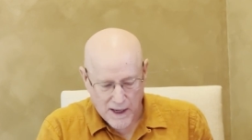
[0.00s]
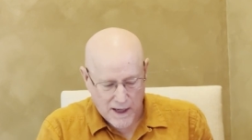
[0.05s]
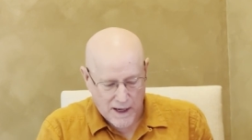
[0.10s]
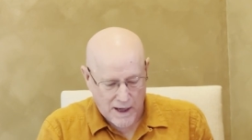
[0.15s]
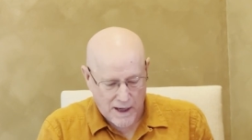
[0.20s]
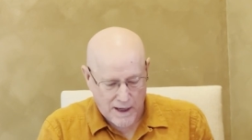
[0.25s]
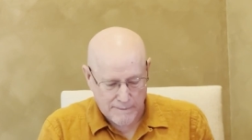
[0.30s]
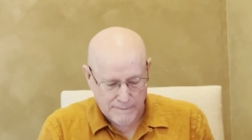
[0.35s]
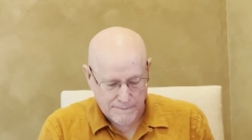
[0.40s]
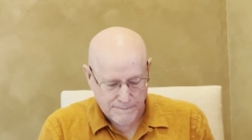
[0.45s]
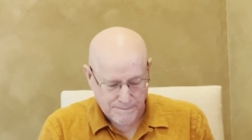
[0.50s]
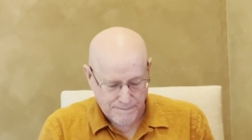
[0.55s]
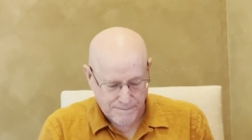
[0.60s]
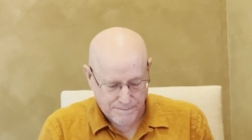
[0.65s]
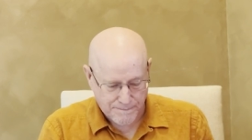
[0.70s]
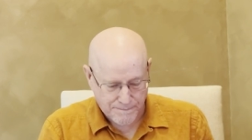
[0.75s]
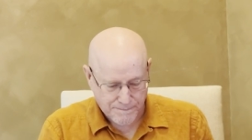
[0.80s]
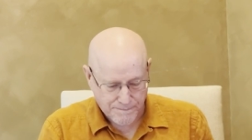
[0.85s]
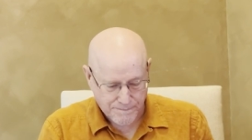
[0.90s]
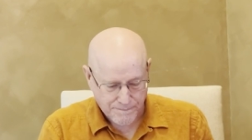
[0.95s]
Um,
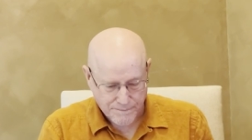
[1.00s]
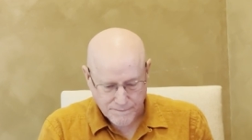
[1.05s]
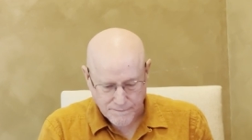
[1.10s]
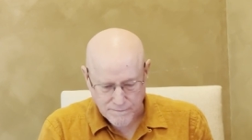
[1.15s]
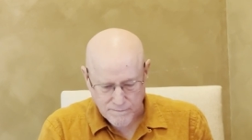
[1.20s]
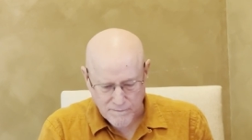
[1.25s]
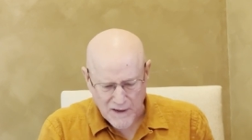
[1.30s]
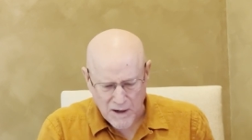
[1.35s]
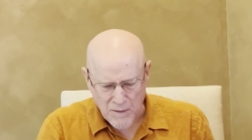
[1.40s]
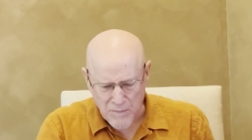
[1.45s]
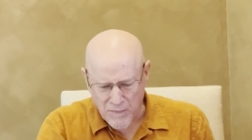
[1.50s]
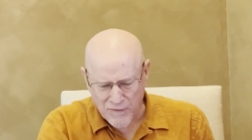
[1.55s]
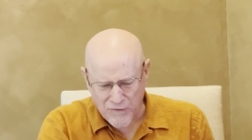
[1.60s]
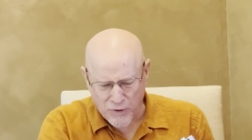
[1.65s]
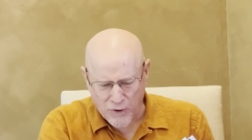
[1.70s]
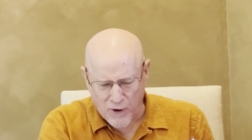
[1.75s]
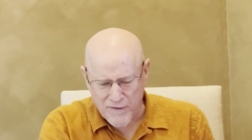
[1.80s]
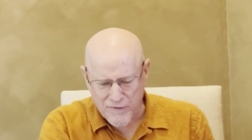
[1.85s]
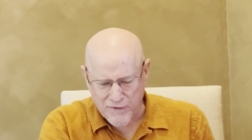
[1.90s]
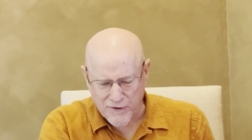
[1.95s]

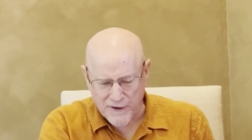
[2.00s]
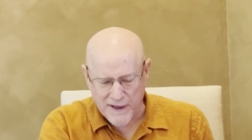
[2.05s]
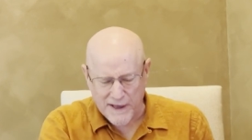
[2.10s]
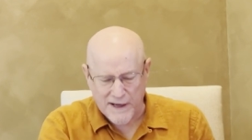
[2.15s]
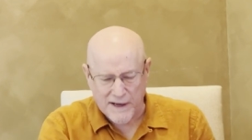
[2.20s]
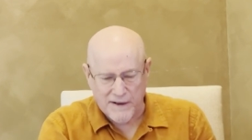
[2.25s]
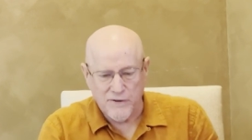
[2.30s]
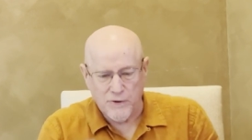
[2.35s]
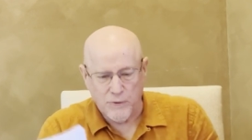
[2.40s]
before I forget it,